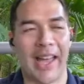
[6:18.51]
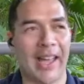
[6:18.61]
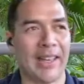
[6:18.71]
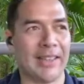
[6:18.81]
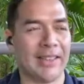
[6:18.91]

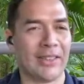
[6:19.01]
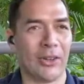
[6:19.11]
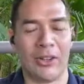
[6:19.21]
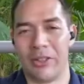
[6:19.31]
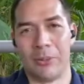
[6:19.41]
and
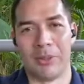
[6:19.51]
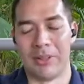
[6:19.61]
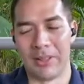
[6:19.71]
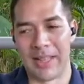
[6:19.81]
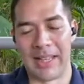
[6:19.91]
or a
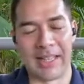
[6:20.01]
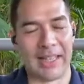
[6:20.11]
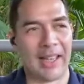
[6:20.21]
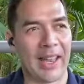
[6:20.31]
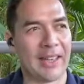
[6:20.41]
normal lady,
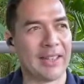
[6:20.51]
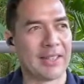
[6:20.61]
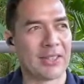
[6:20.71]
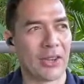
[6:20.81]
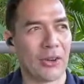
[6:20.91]
and it's
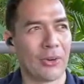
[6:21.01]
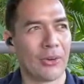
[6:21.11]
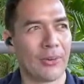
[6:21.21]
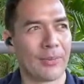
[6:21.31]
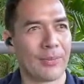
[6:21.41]

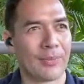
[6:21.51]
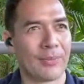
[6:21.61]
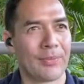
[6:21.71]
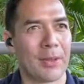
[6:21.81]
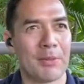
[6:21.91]
so
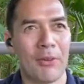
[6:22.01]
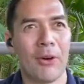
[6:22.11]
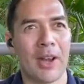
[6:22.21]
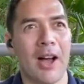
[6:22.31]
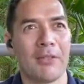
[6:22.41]
the before
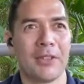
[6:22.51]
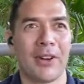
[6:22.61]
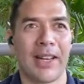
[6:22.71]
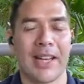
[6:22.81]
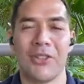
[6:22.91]
and after.
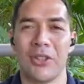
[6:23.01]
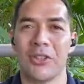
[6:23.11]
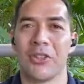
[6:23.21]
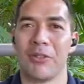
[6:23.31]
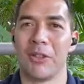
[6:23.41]
I guess you can
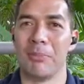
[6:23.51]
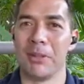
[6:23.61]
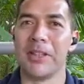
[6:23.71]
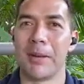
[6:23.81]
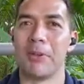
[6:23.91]
sort of you
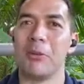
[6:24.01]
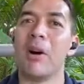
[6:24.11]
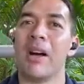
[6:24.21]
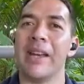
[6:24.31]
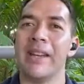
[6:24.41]
build it up in your
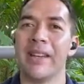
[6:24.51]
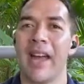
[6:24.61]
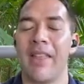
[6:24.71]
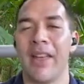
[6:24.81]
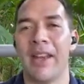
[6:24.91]
mind,
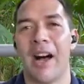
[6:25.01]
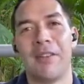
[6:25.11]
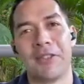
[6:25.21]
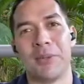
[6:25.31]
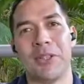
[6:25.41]
and then
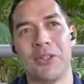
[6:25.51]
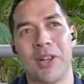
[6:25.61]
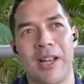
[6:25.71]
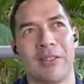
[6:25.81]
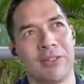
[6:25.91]
afterwards you
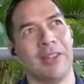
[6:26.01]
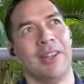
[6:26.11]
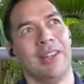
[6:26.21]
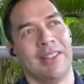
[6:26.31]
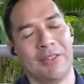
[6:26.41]
kind of
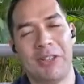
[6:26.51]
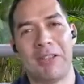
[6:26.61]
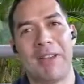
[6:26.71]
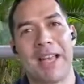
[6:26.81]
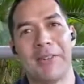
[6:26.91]

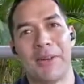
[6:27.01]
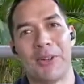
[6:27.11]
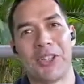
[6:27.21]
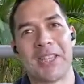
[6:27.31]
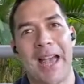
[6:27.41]
reevaluate what
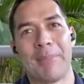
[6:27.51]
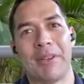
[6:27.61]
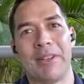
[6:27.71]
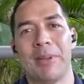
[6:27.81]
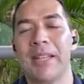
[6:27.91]
just
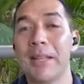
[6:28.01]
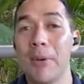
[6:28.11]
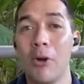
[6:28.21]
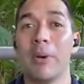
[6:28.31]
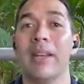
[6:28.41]
happened. But in the
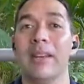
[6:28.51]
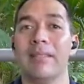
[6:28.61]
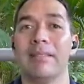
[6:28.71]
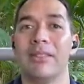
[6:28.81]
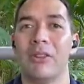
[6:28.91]
moment,
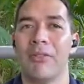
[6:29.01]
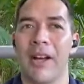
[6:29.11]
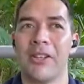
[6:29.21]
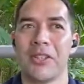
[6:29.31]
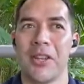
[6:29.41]
you
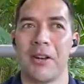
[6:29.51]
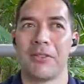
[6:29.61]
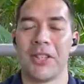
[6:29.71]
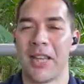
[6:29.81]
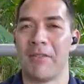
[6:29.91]
find yourself
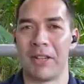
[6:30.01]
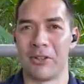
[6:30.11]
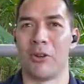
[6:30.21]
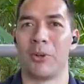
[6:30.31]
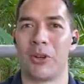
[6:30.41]
just having a
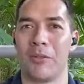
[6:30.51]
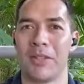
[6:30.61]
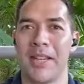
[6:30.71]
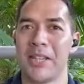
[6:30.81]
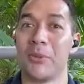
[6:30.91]
normal
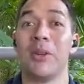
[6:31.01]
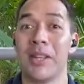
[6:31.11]
conversation with